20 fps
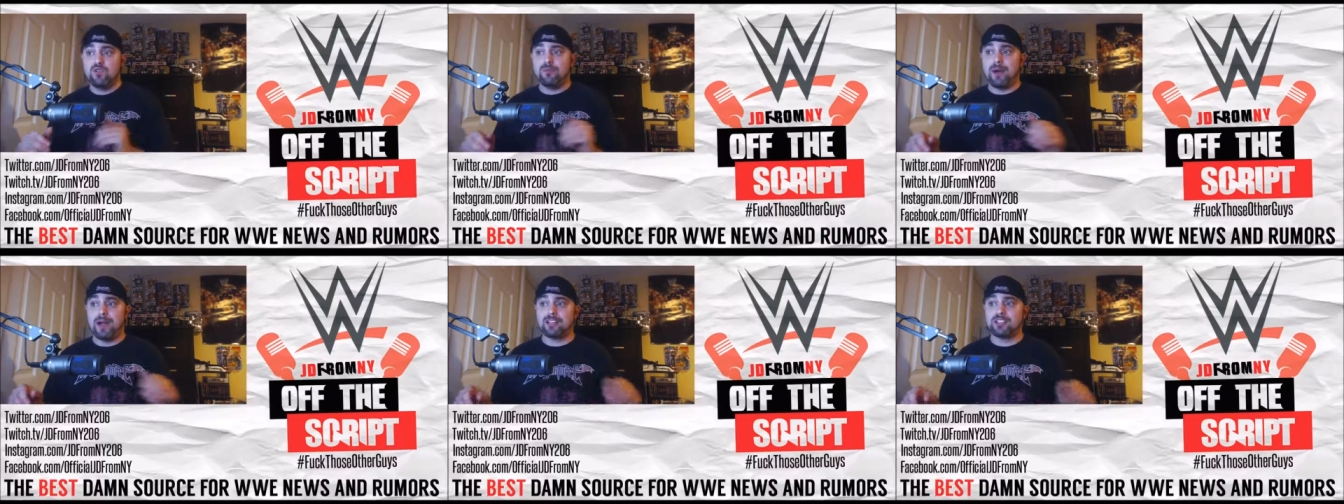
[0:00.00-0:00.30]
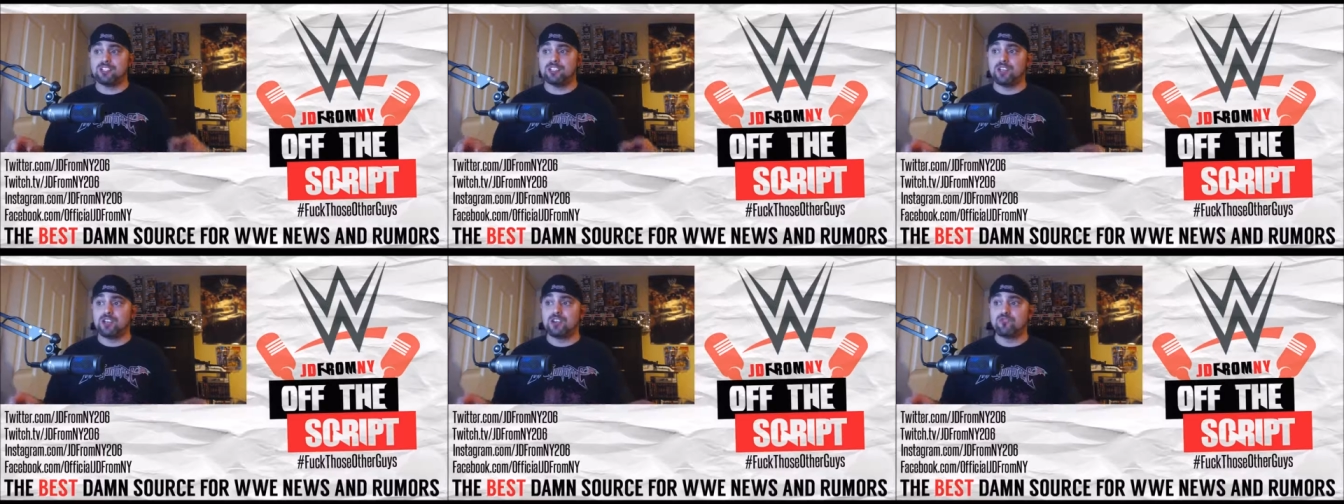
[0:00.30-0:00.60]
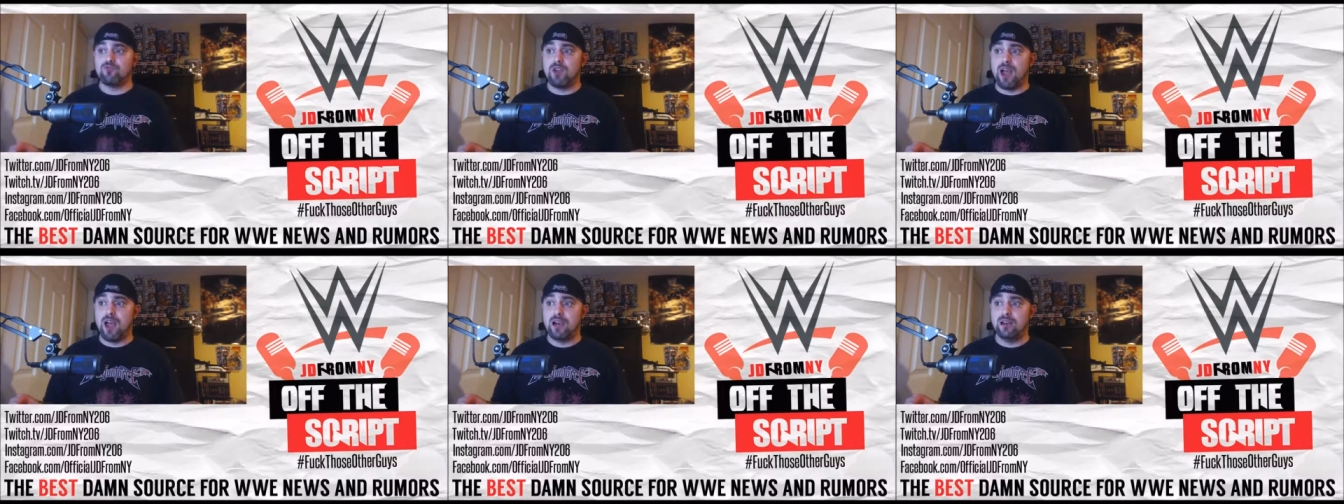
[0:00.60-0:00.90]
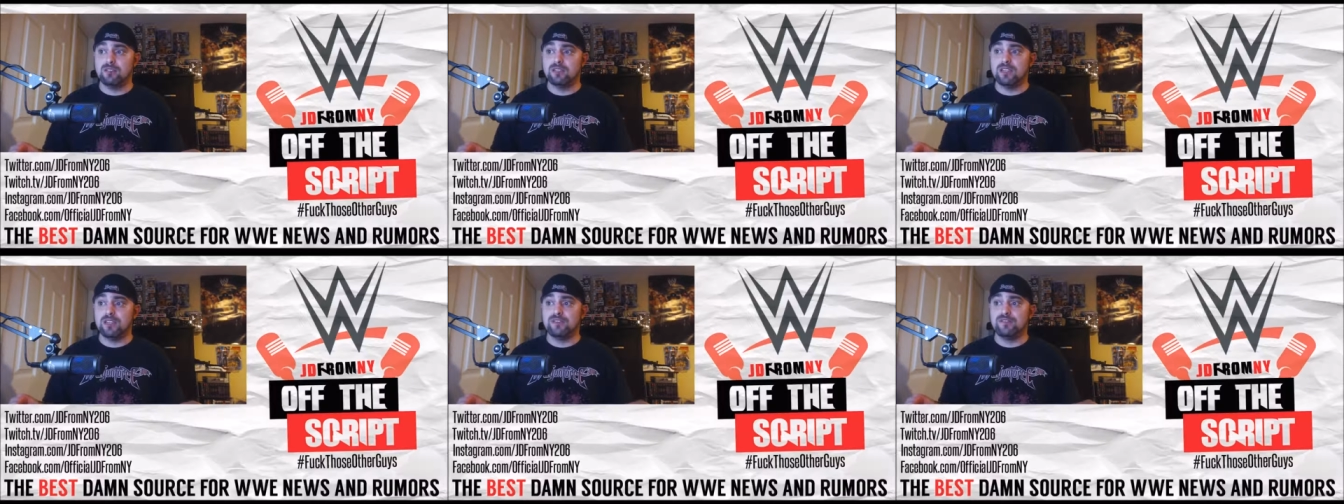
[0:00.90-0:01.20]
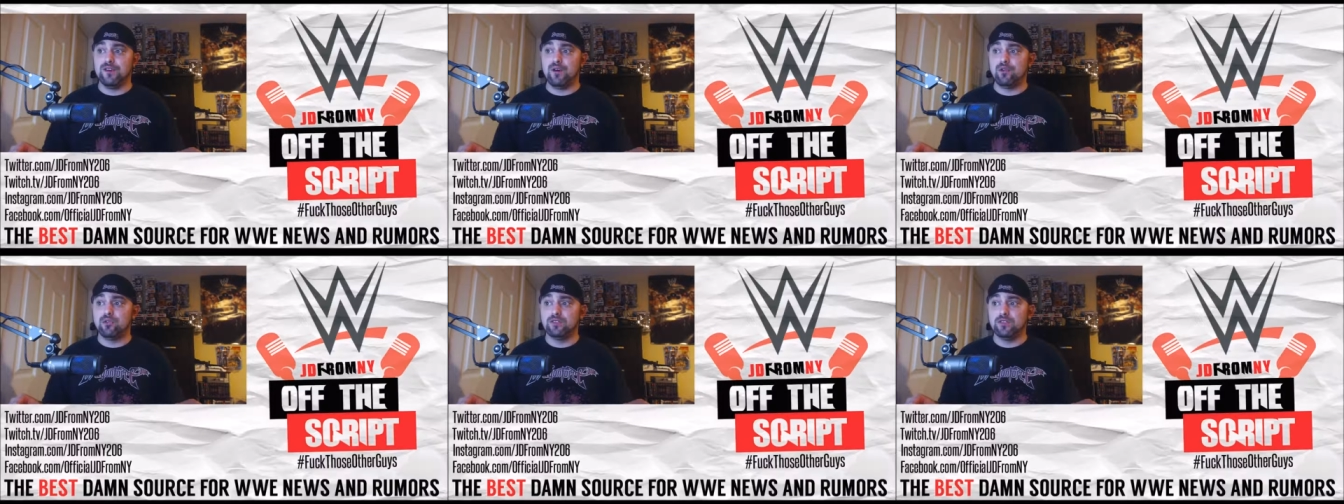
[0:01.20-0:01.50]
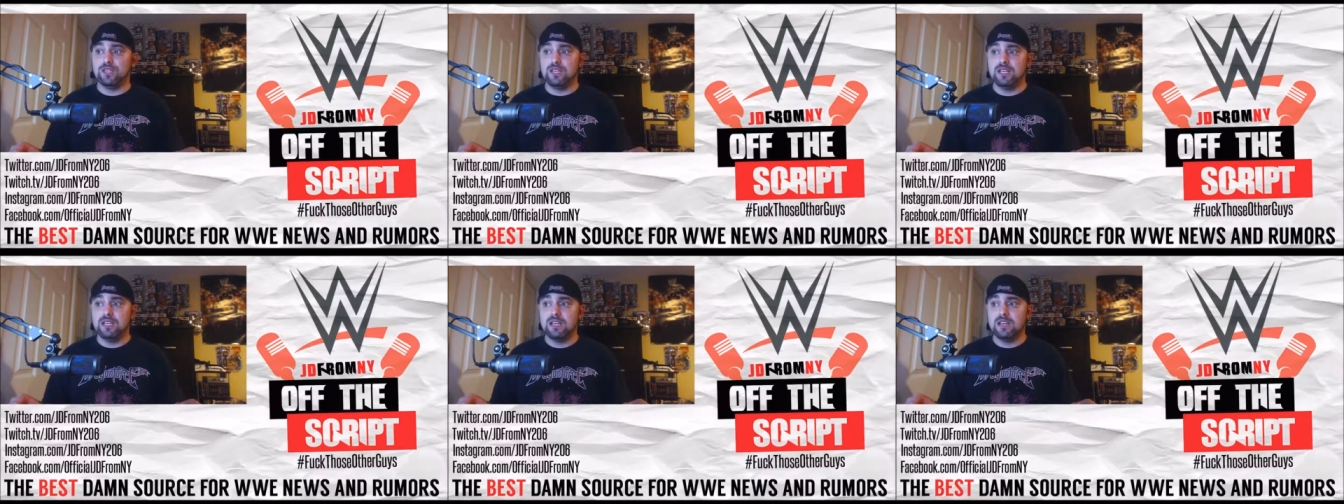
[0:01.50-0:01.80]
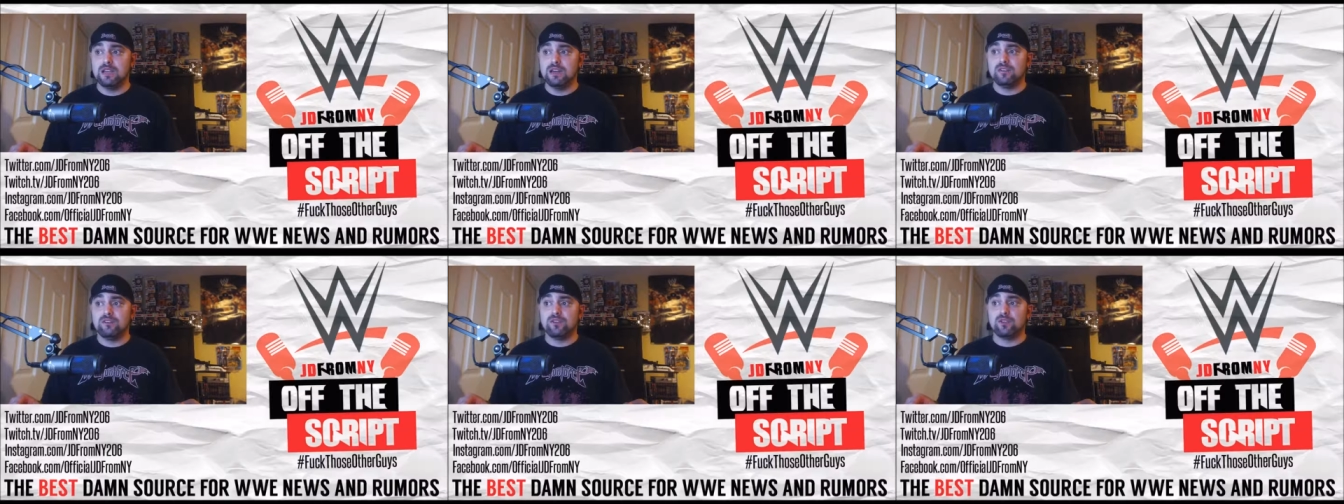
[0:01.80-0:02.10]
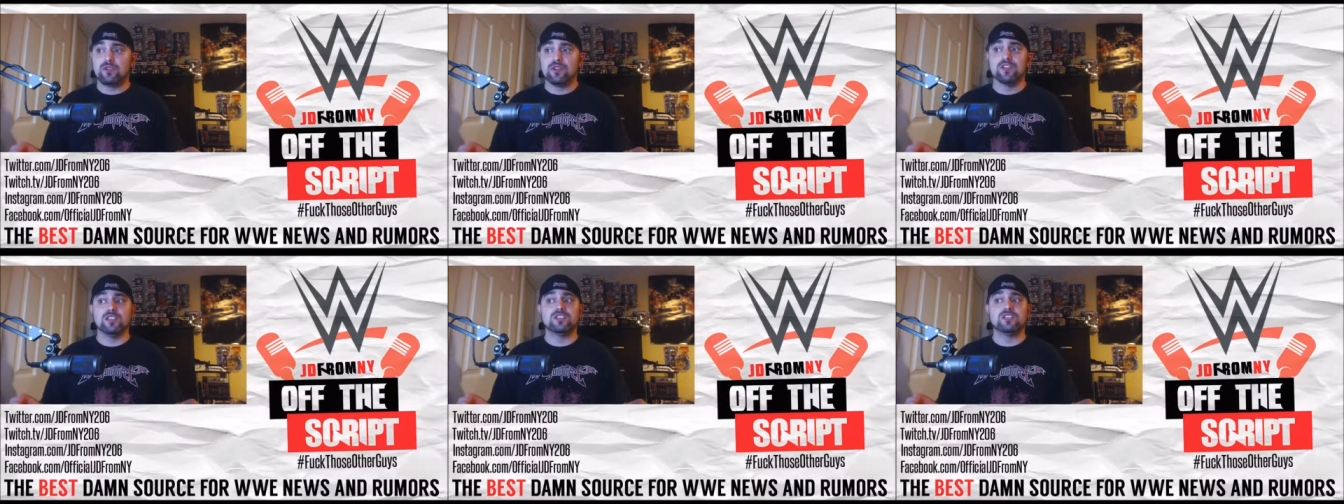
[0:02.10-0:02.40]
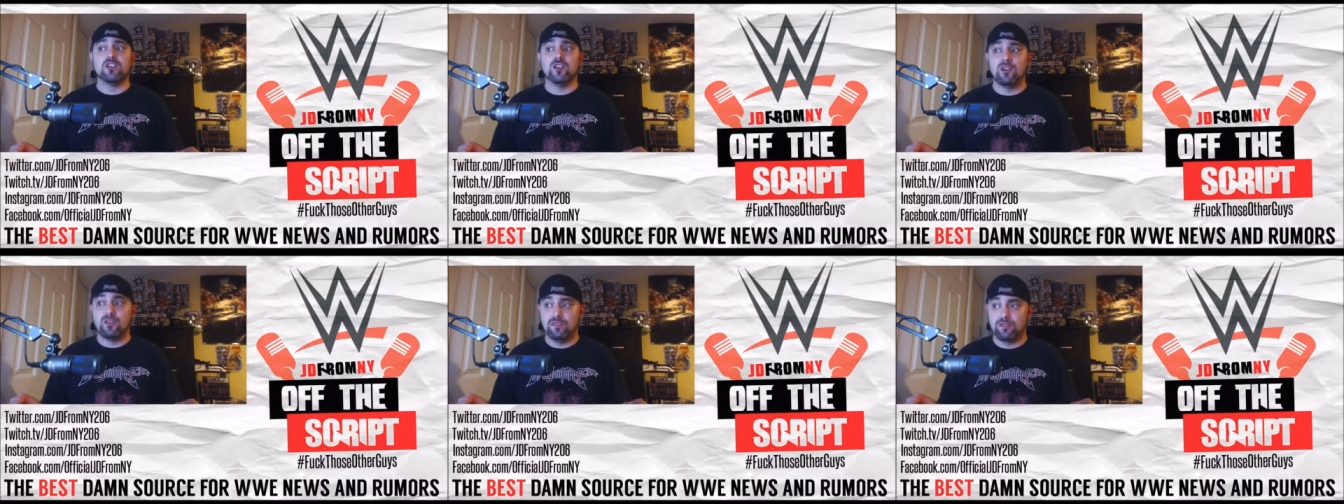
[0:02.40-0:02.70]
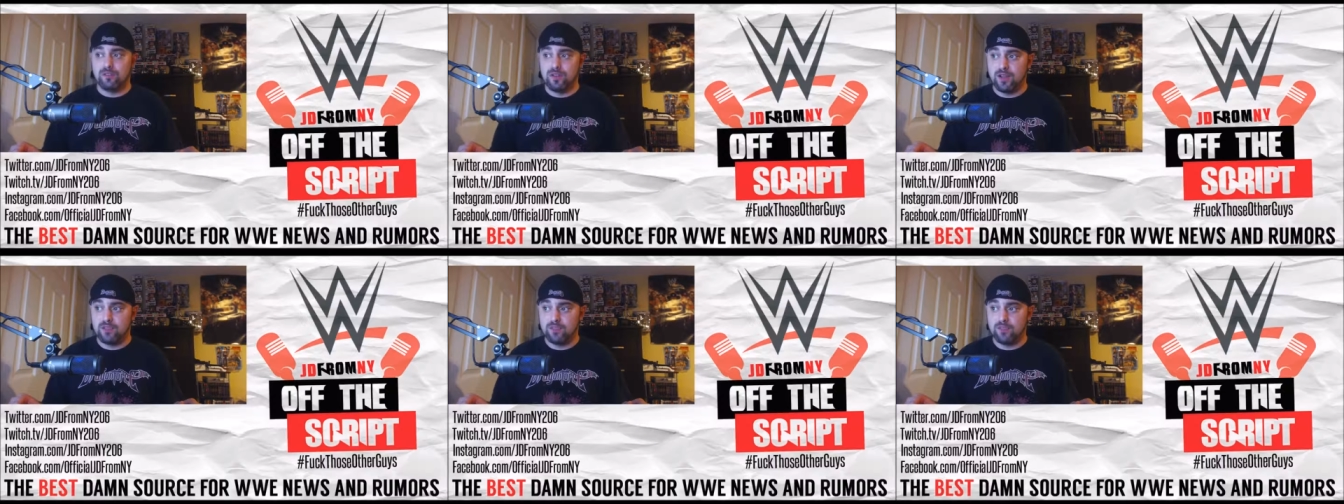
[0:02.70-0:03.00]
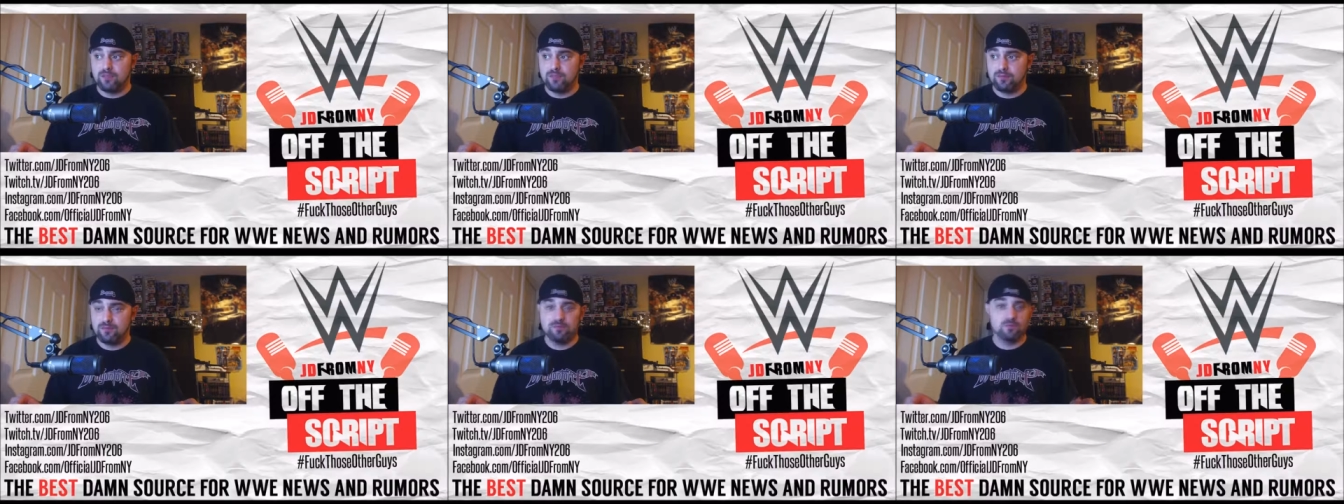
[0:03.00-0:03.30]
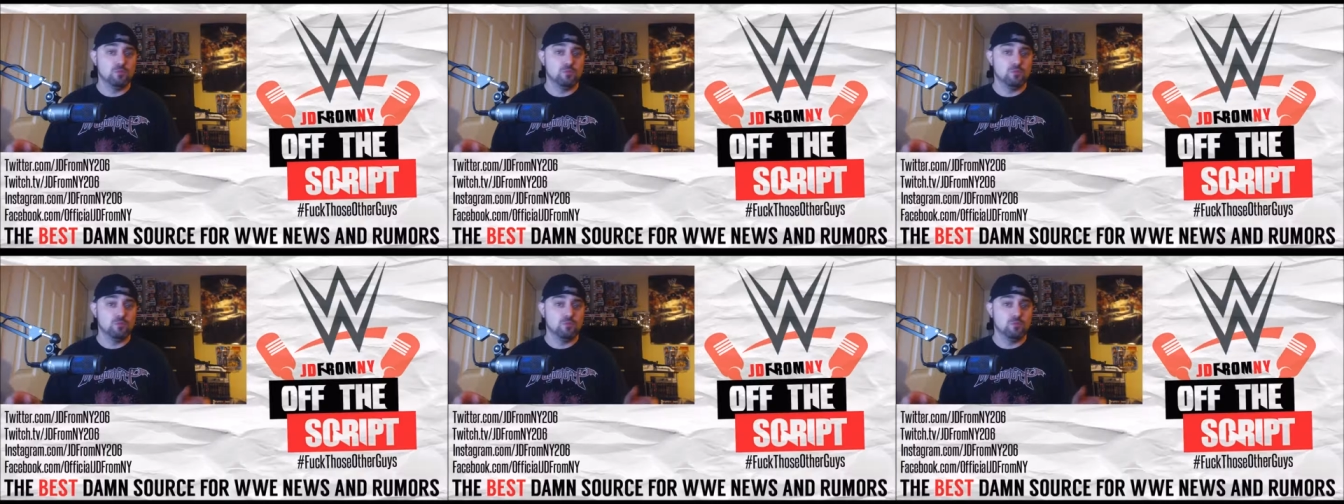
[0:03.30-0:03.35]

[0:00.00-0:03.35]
who might stick around if only for his girlfriend,